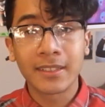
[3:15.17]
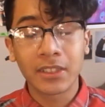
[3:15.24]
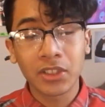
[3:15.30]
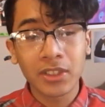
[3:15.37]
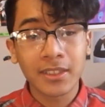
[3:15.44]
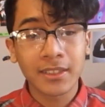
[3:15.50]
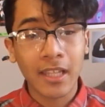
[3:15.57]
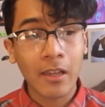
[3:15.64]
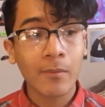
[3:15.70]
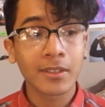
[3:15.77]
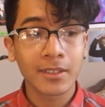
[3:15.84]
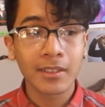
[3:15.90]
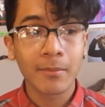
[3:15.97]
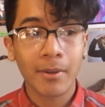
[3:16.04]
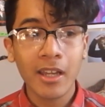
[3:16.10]
They're just saying
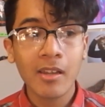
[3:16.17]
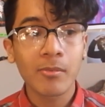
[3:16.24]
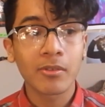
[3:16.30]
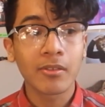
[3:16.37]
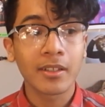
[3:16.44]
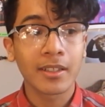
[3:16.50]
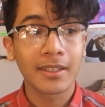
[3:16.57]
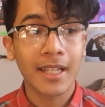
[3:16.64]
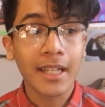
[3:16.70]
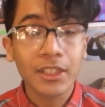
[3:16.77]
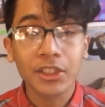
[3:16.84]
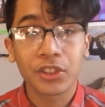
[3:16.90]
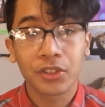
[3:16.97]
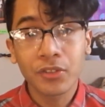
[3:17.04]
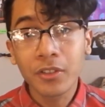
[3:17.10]
what's in the Bible, and
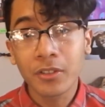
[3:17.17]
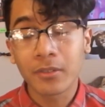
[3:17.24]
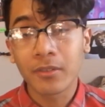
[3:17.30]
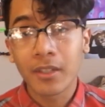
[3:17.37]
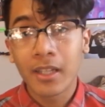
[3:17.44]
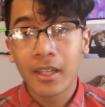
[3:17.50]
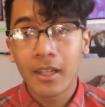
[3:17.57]
that's true.